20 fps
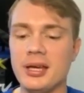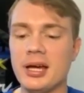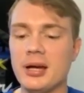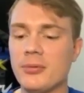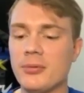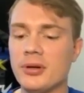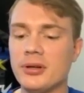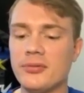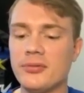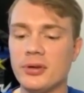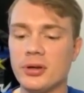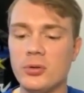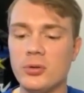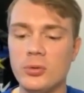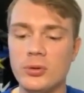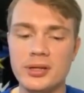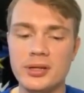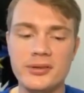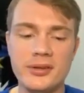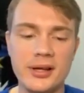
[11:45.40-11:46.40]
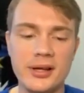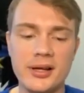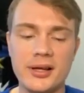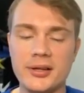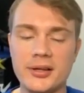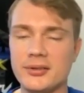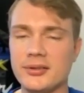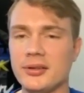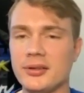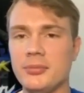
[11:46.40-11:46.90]
got rid of the coin
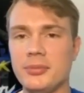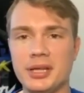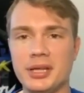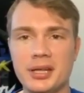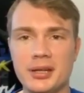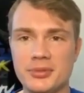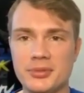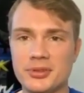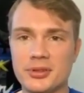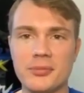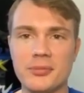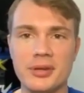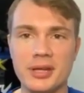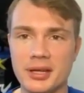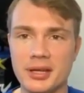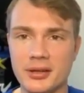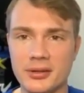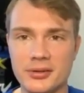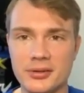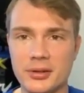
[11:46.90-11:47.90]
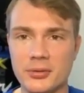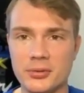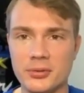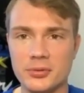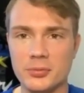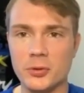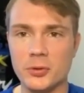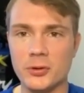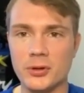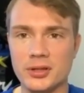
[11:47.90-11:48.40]
toss and it became something else that
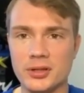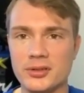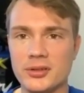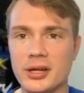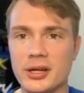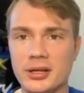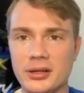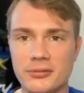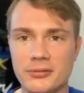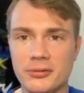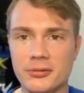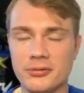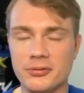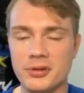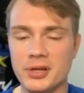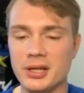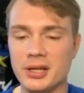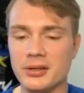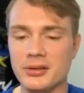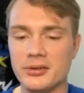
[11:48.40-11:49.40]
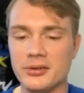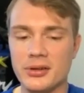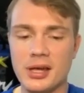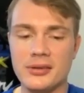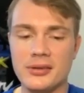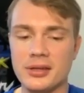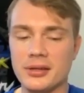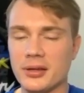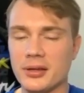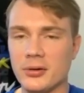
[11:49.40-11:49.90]
was more exciting for fans,
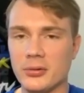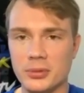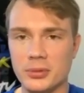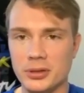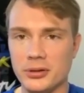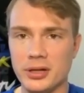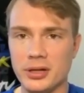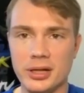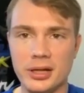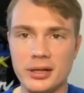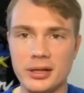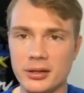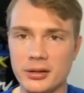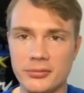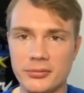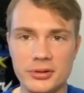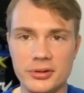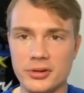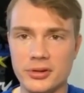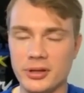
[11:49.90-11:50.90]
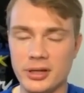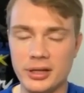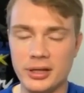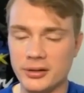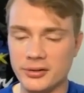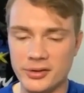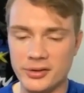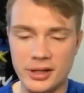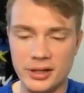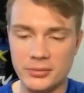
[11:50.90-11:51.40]
I think that would be great. I love ent
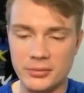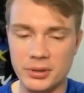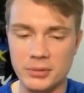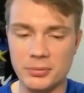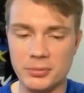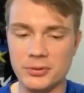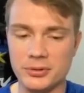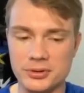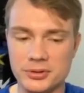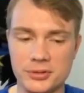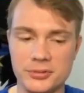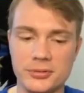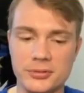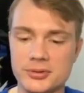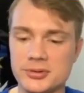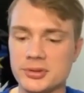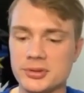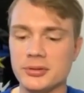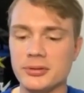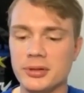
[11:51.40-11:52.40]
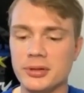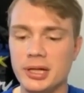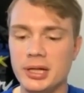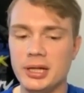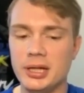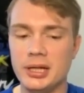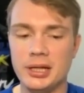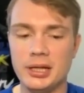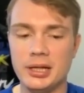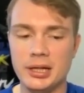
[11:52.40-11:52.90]
entertaining people in general. So
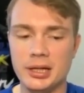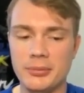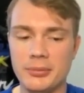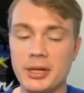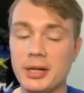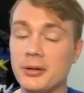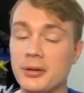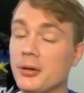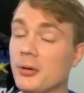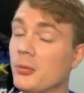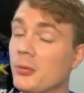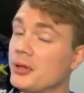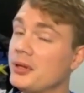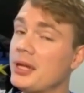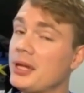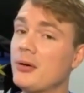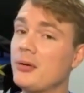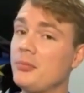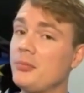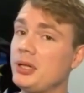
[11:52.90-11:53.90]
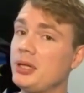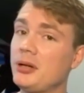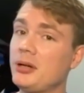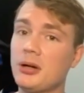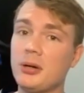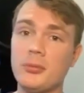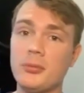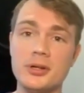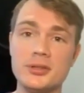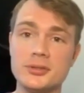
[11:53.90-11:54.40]
um, I don't know what that would be. An
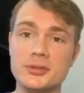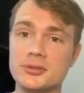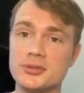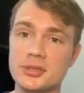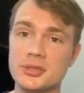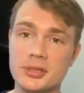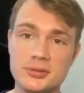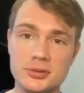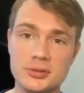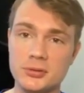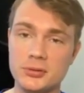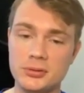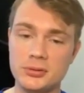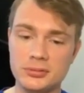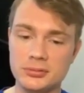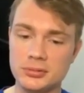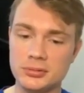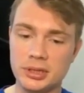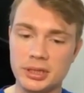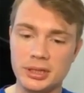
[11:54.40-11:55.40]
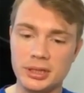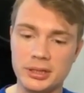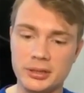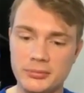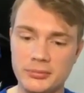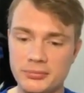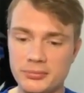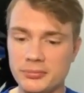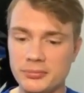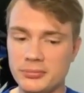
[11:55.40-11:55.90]
arm wrestle sounds cool.
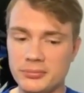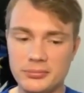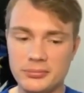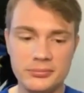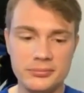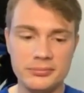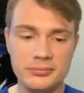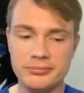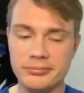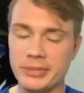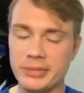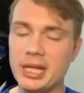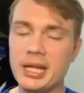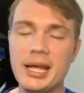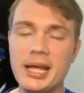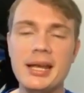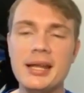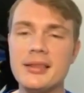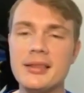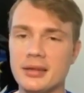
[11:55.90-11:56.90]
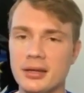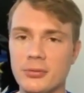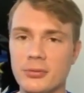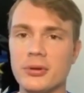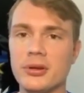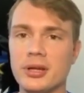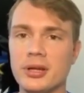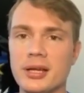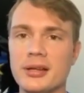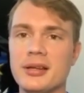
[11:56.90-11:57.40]
Um, any, anything
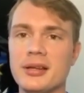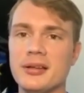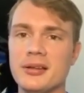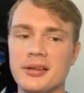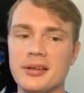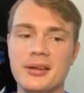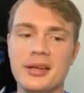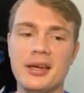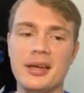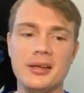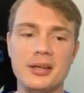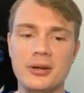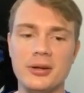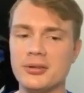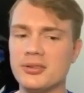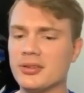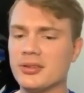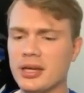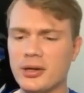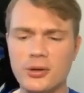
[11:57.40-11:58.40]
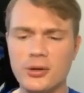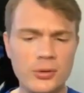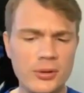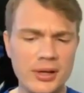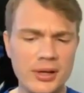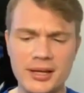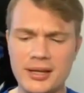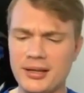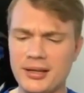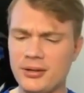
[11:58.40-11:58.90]
really at the end of the day, you know, it's like
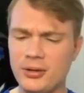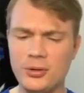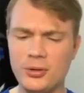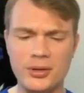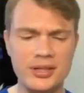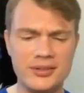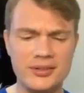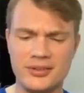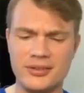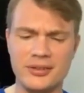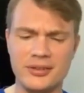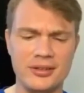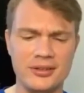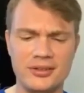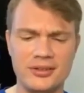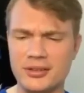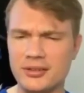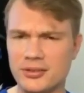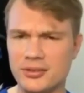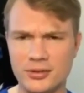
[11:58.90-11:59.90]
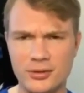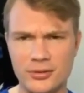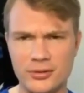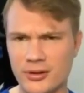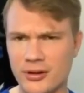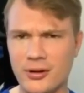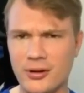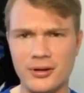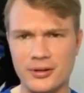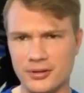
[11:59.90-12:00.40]
who hit, who hits the sensor
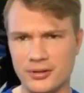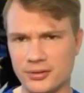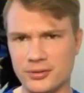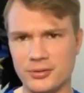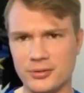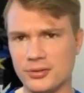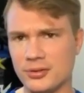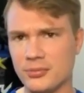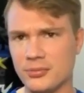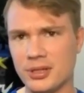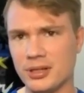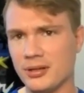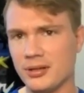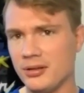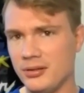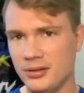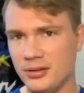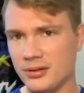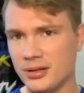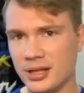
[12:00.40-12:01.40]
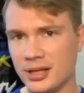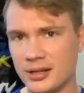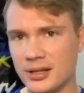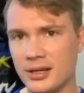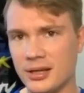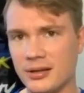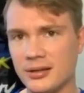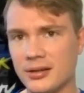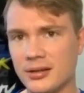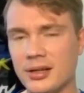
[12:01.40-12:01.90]
the hardest or something, you know, like
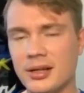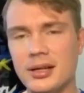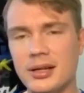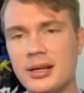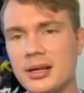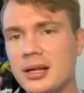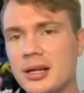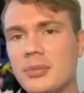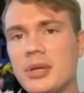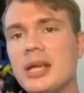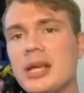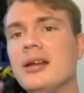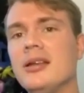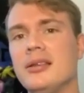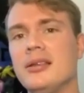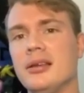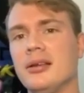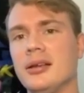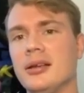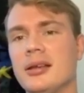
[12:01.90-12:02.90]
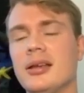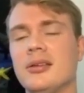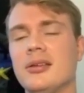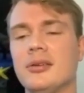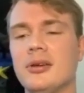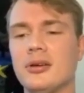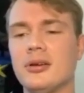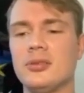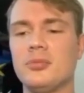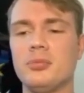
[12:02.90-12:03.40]
that. It could be anything like that.
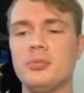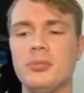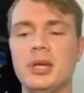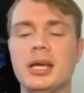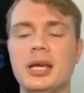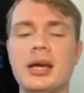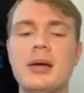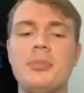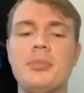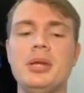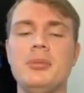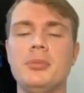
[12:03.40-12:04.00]
As long as it got